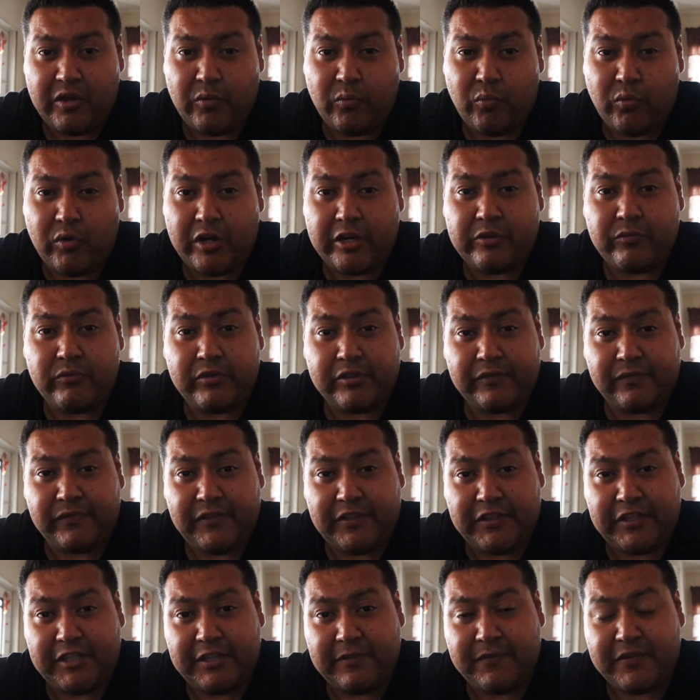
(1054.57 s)

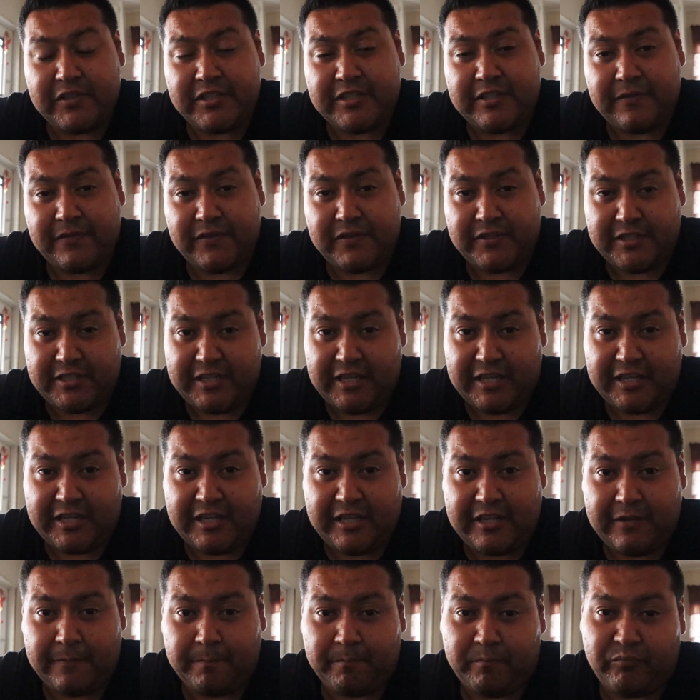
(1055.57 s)
1/150th of a
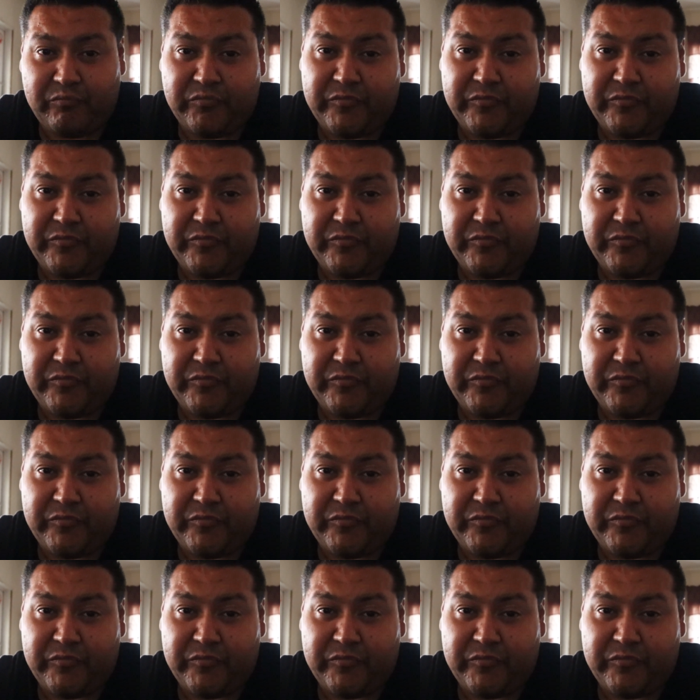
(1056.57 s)
second.